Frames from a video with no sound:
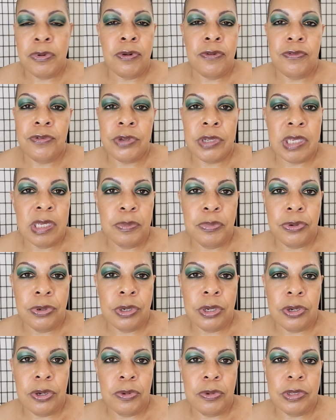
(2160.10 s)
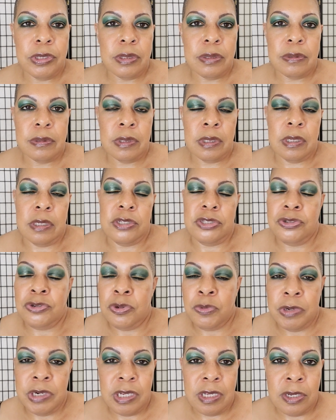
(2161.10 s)
over and keep on going because you
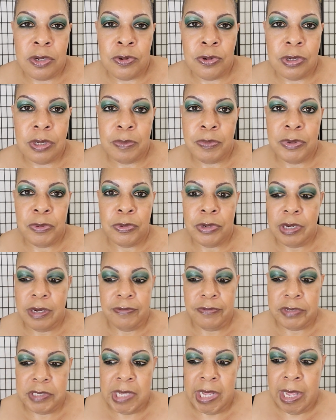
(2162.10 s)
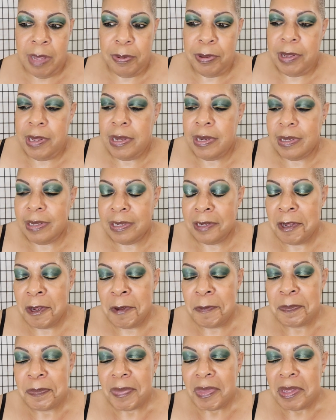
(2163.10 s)
don't want to get caught up in whatever's happening.
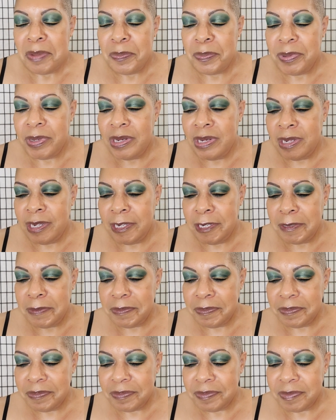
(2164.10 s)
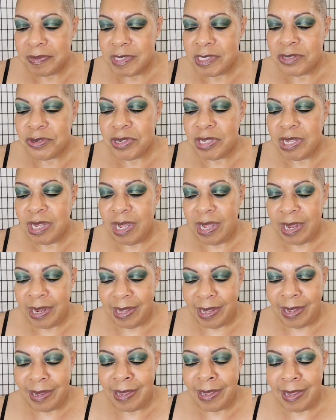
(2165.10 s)
But um, so yeah,
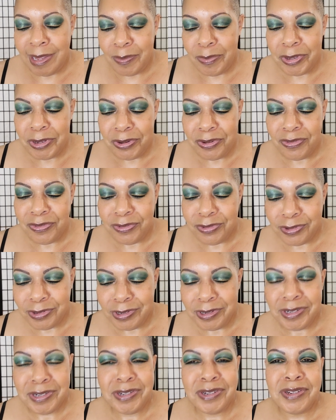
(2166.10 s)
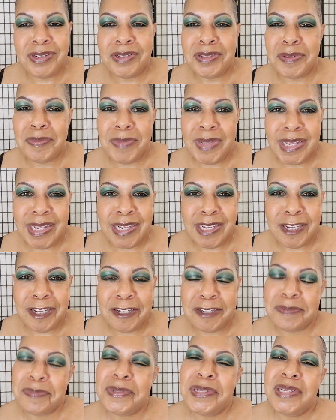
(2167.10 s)
I, I came here for the
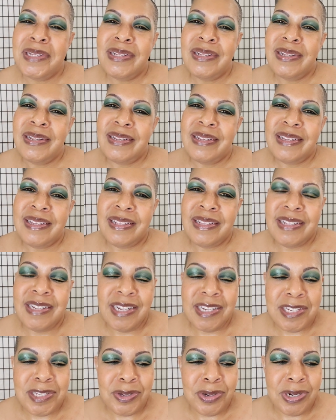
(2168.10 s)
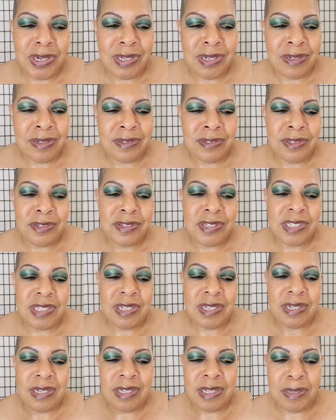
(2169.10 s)
makeup, and then I started, you know,
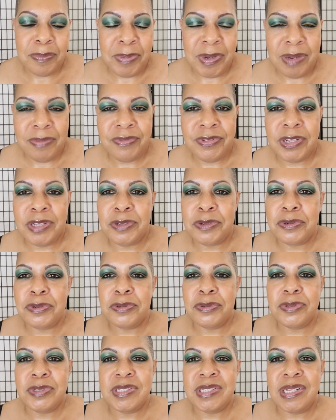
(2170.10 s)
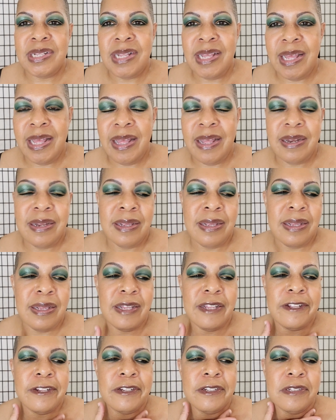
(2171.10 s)
seeing the hip hop videos and that,
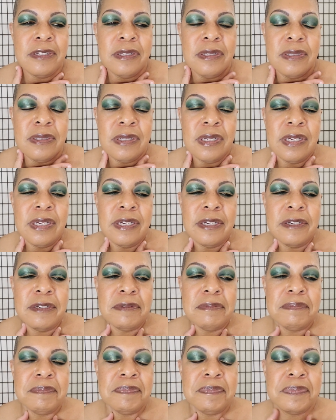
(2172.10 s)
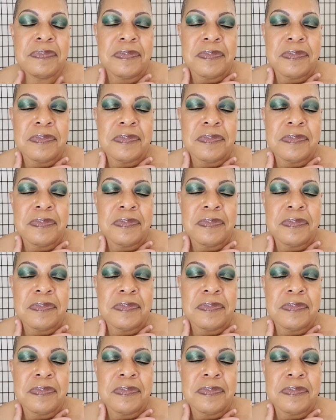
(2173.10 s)
and um,